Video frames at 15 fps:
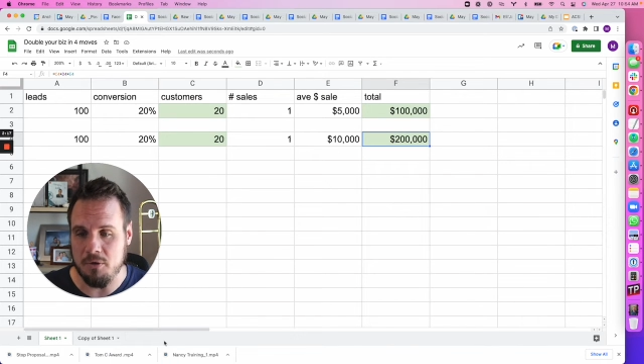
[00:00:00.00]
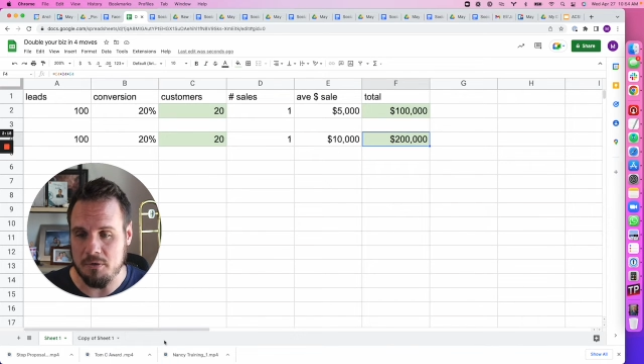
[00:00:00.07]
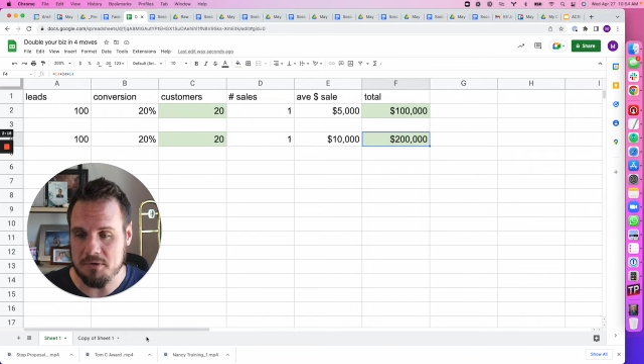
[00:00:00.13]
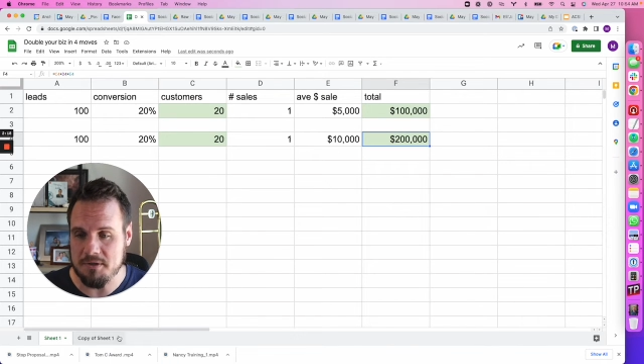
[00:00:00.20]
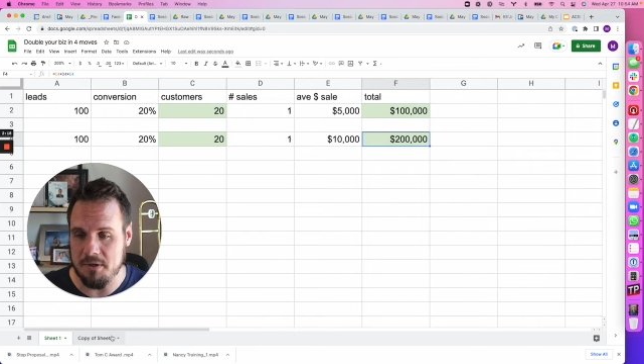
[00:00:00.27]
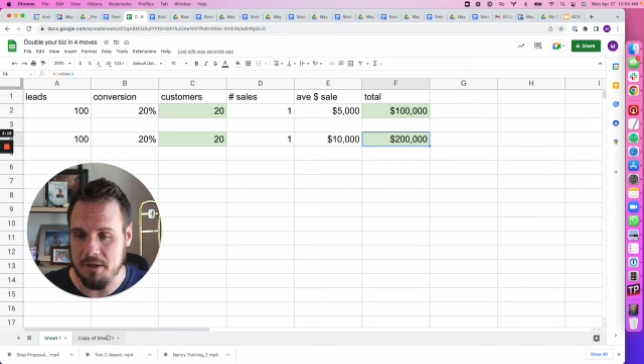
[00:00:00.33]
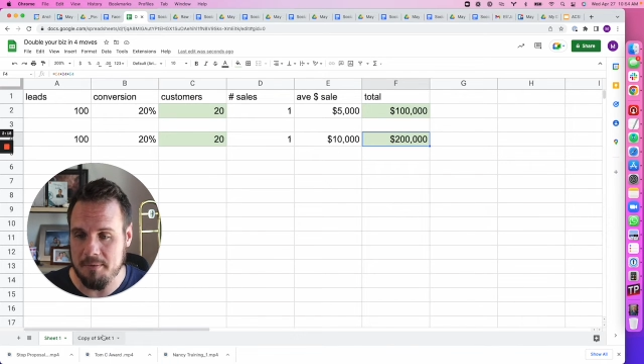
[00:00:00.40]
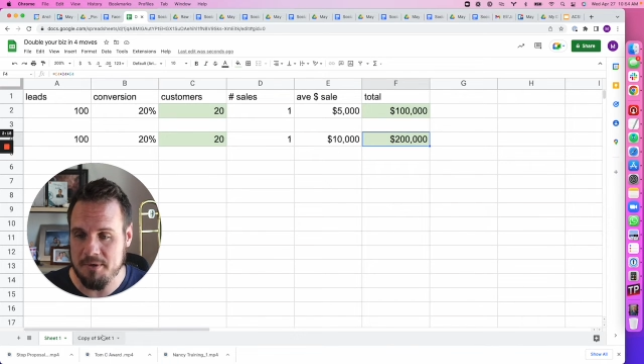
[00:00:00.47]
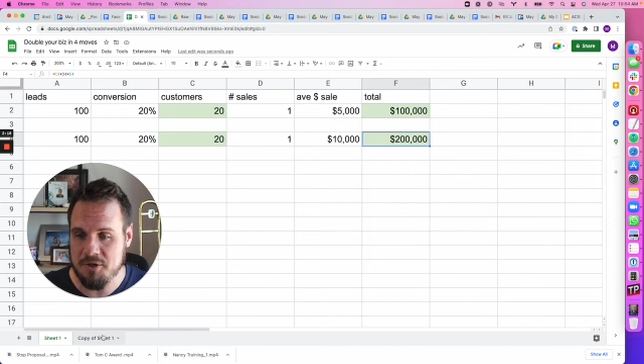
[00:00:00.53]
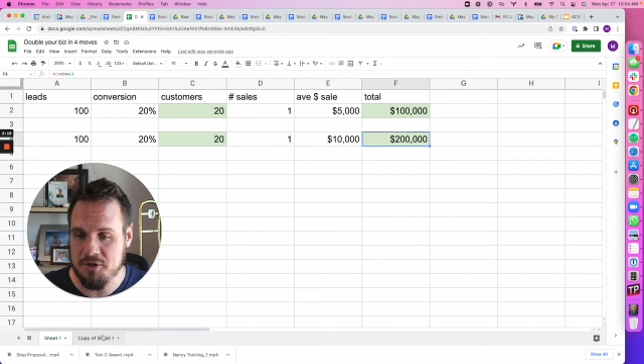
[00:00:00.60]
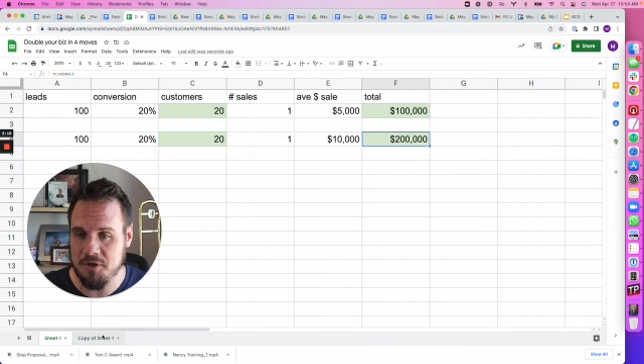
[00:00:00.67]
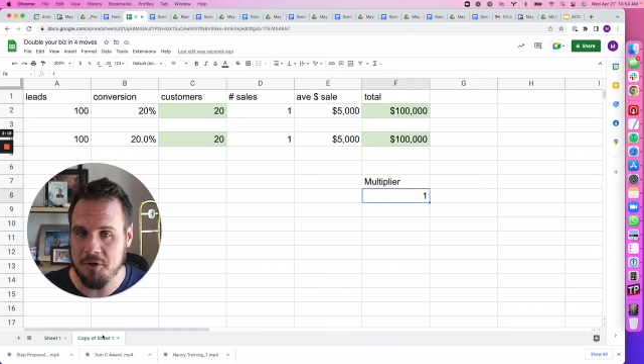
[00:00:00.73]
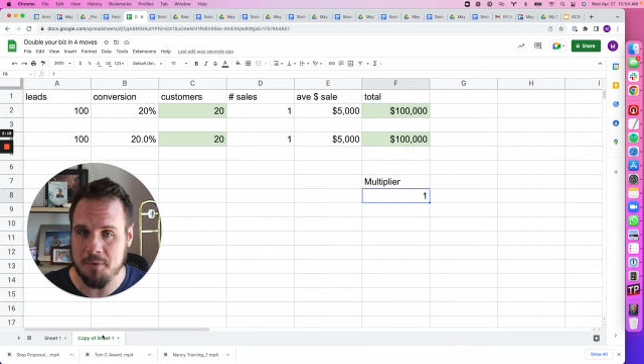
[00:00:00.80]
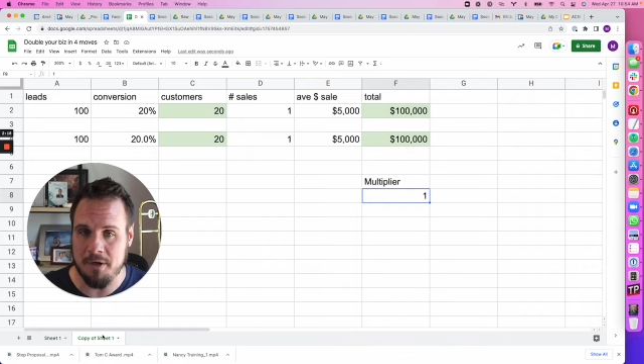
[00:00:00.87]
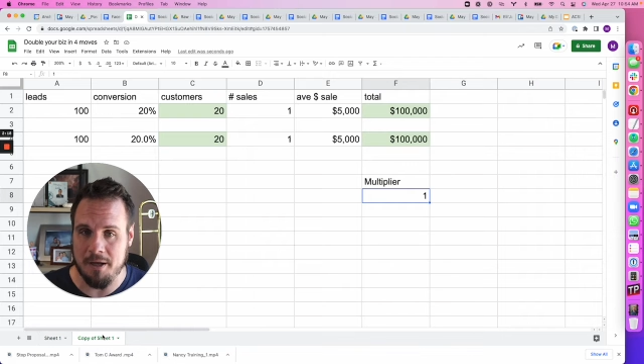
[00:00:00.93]
So let me show
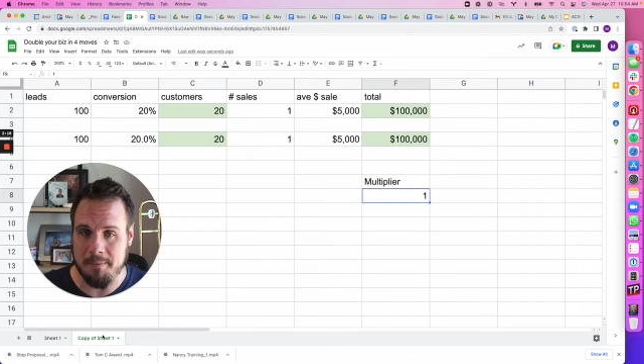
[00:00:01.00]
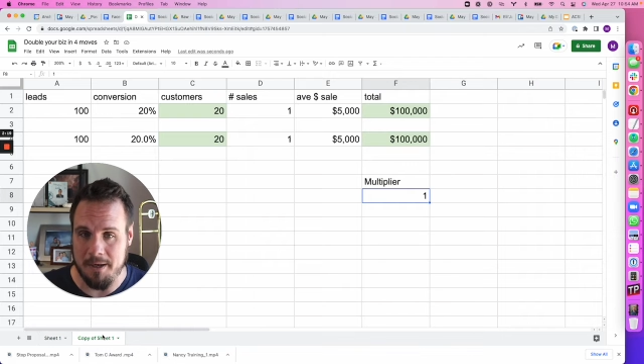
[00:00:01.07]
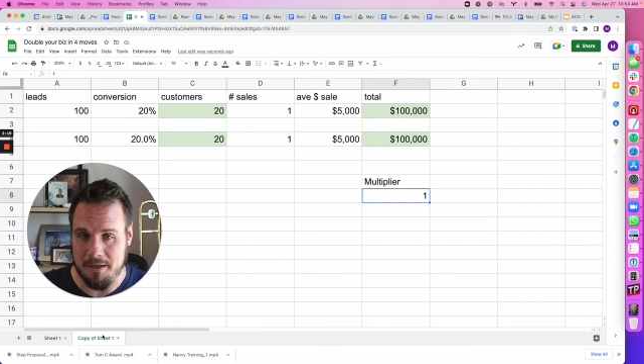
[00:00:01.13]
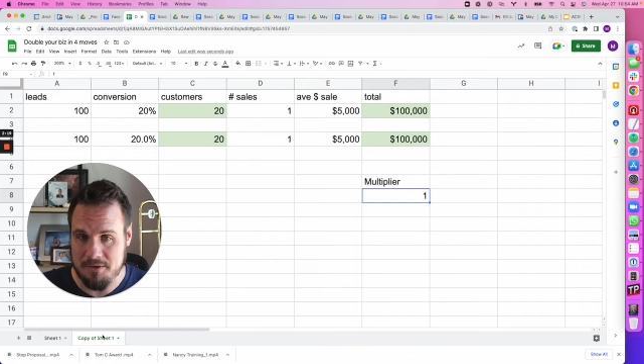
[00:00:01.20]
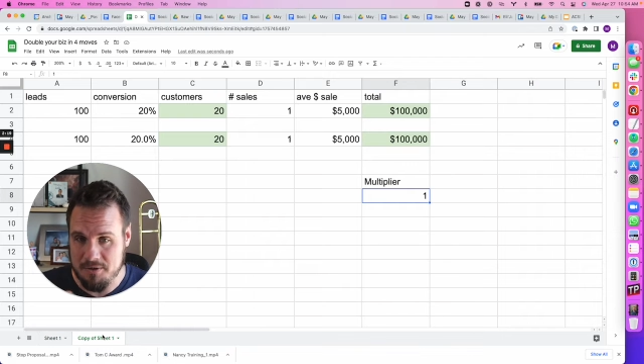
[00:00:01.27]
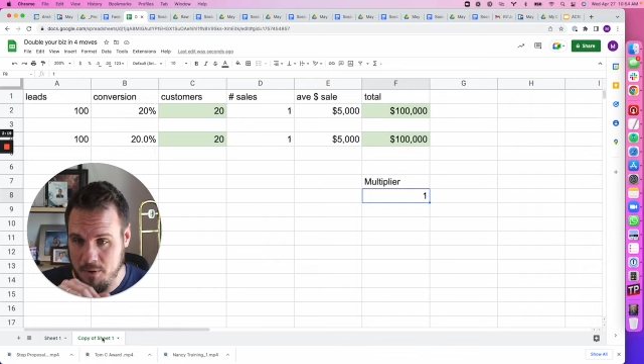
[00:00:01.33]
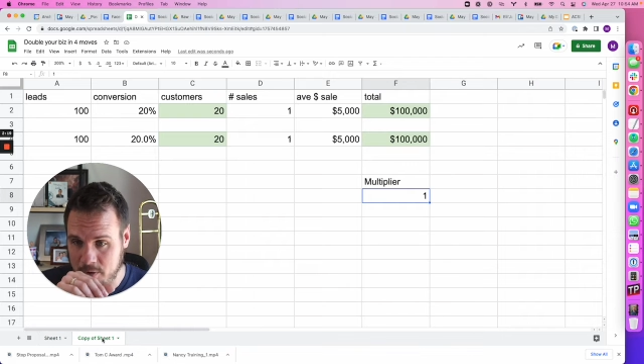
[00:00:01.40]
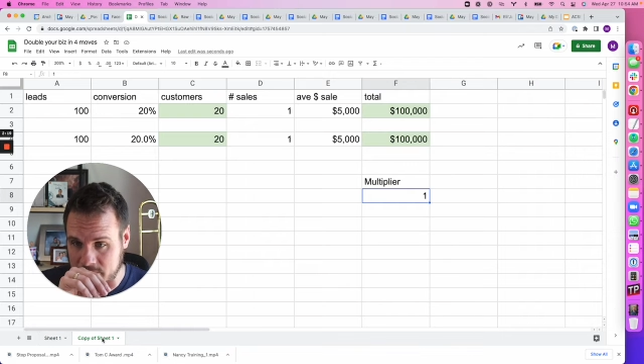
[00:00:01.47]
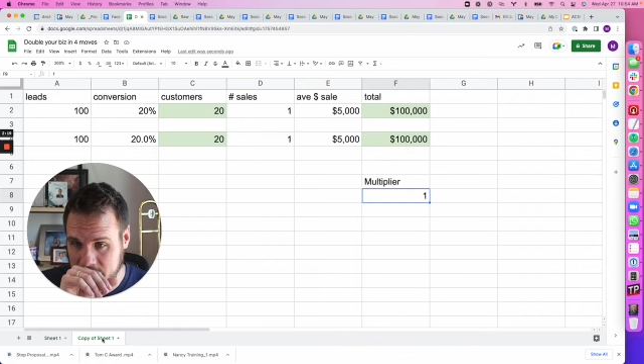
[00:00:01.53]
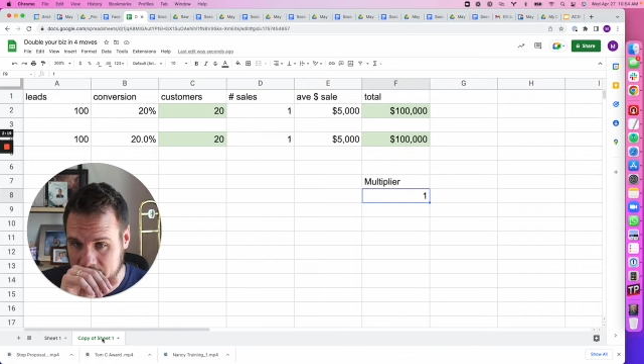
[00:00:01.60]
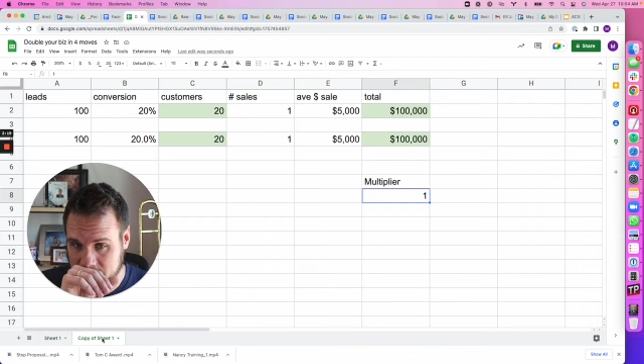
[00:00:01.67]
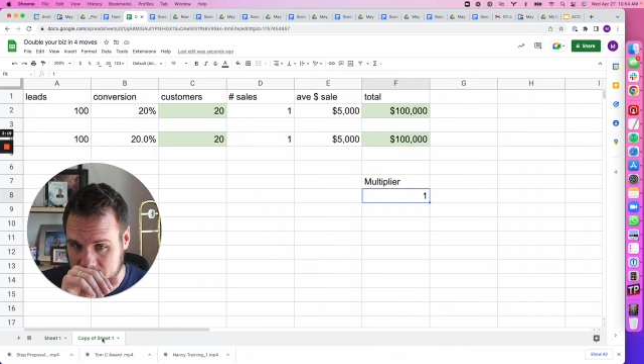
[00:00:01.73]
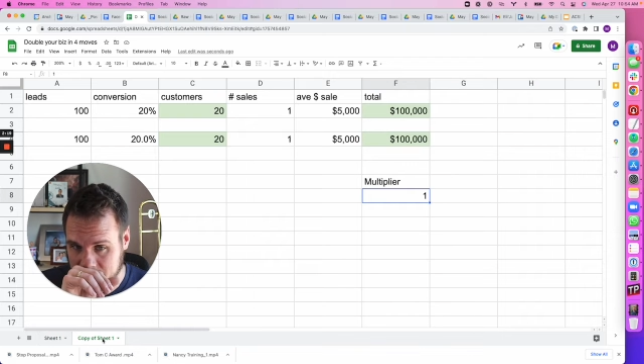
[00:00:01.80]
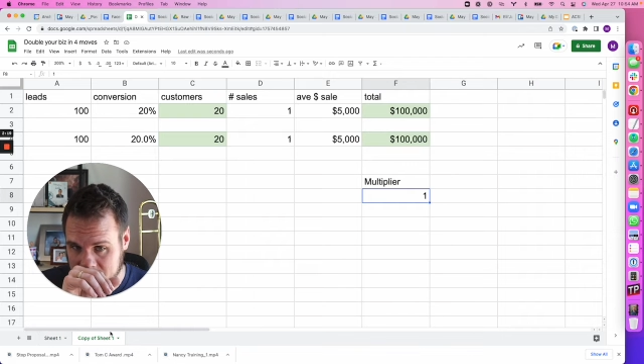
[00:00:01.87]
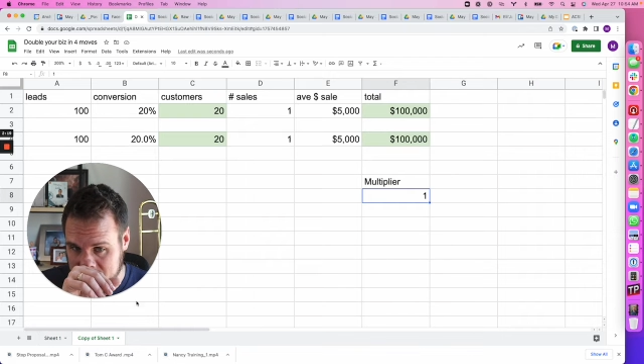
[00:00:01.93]
you what I mean. So over here
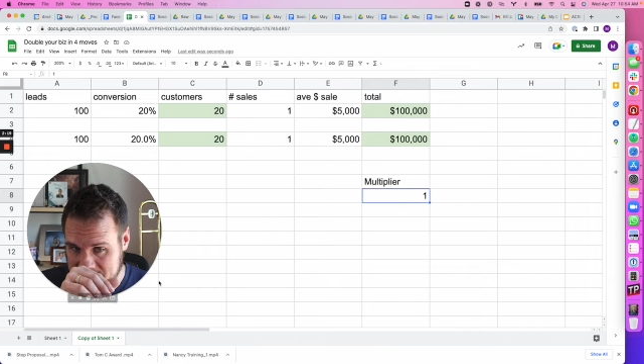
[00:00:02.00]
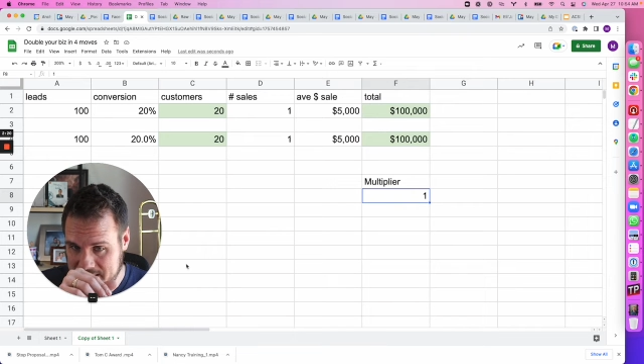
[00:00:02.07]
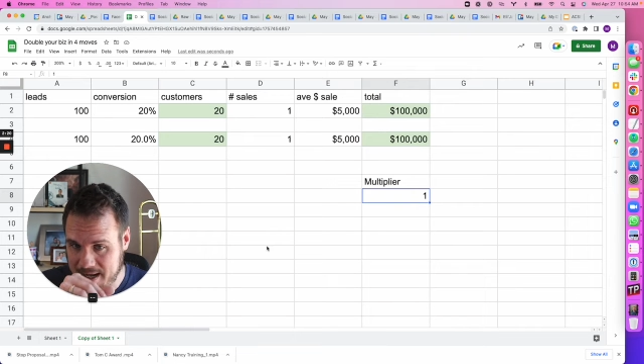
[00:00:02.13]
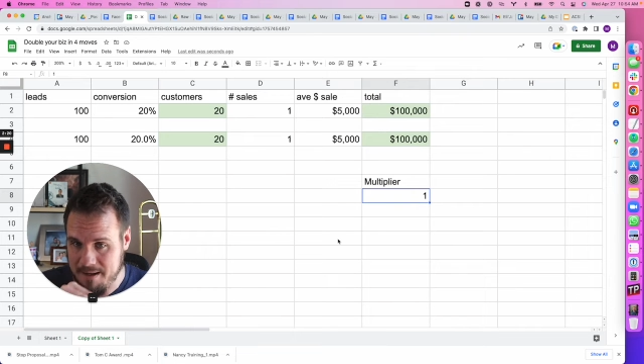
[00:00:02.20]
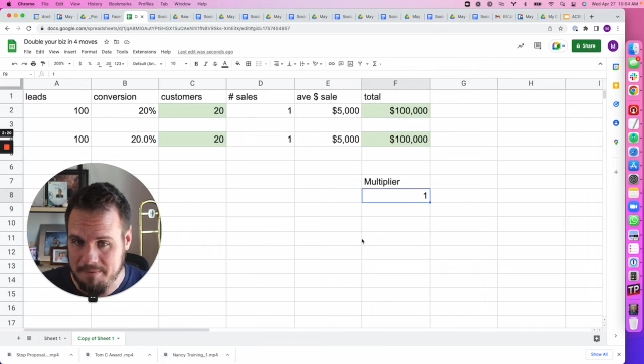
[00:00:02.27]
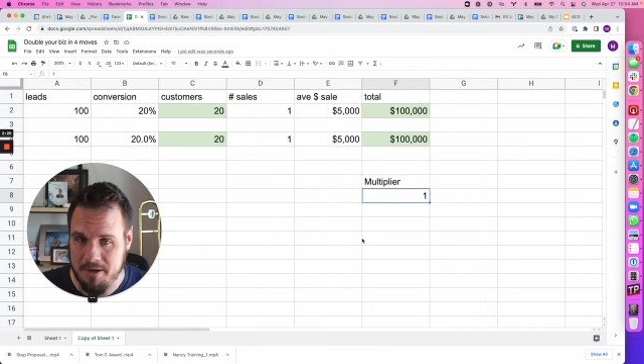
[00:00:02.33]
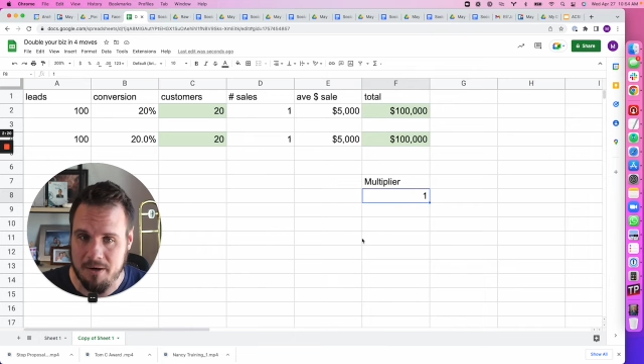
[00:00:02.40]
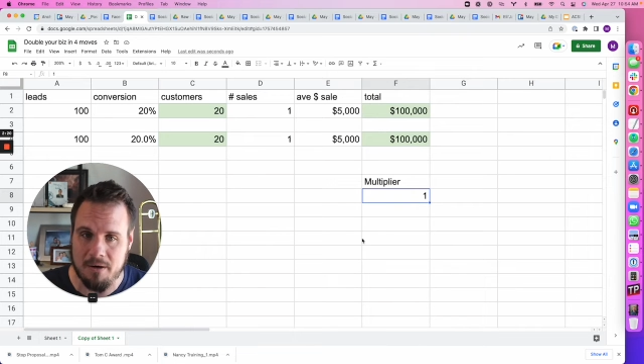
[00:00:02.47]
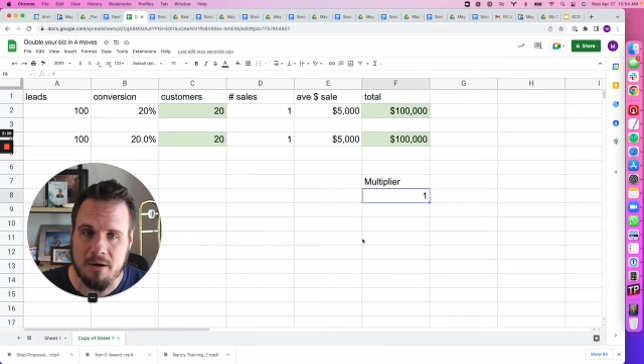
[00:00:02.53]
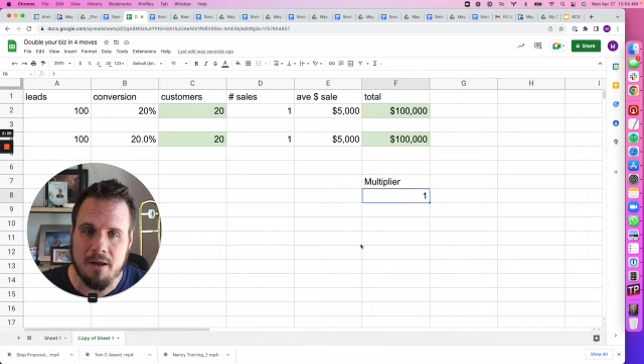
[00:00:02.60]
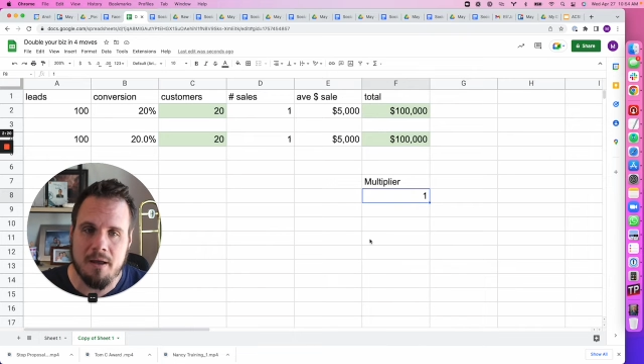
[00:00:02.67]
on this tab here,